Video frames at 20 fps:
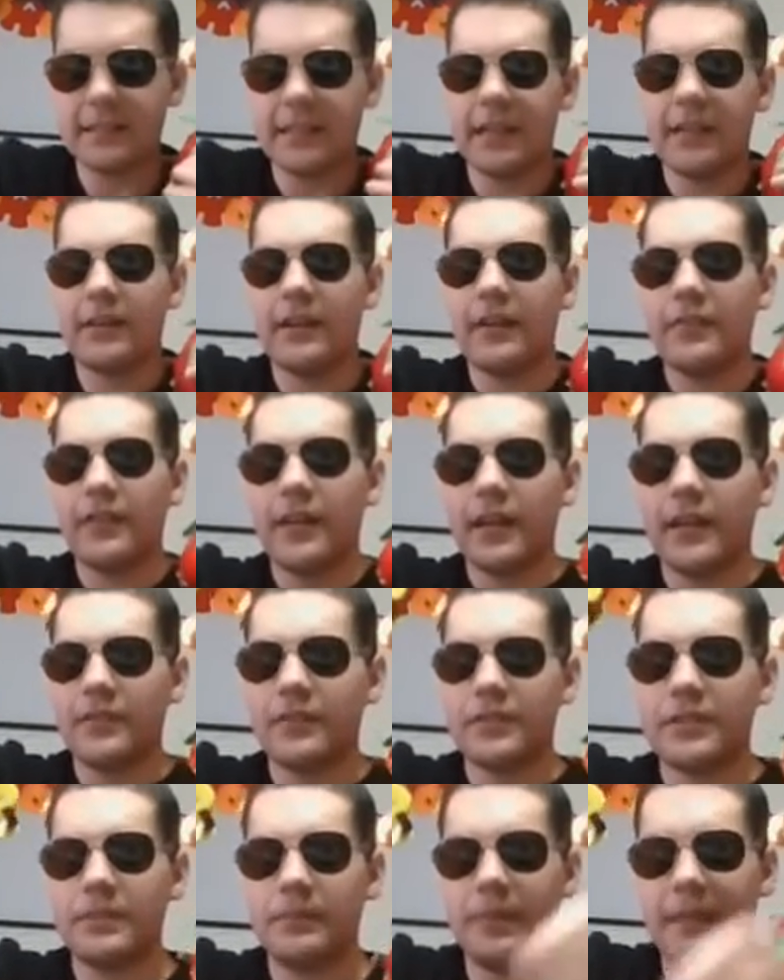I don't have a lot of
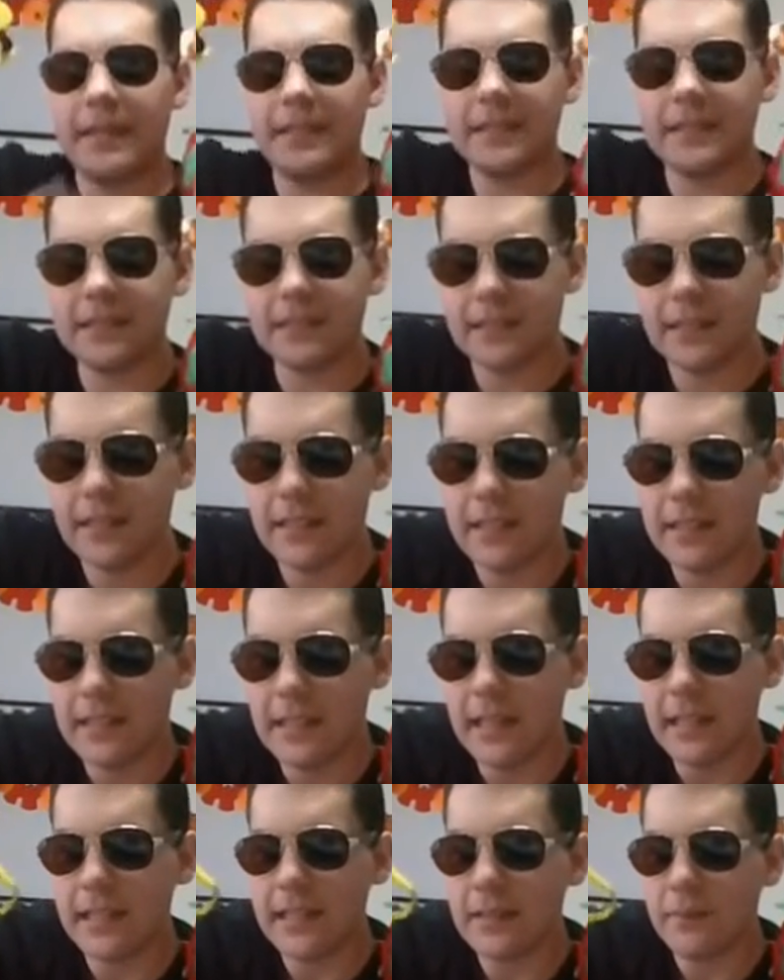space
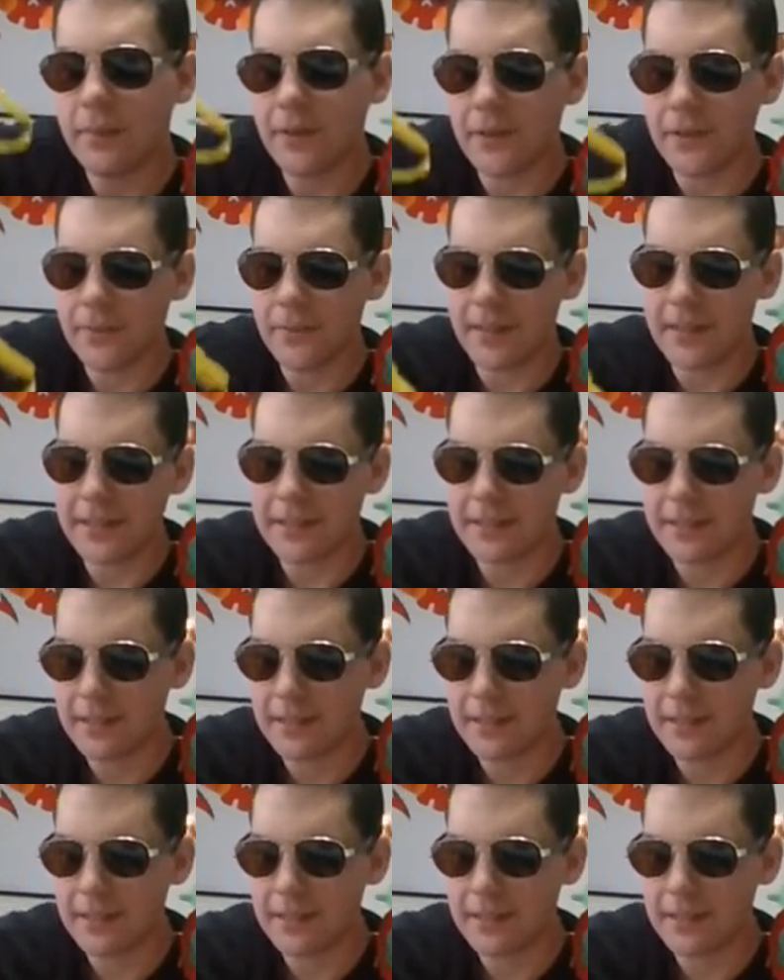in the apartment.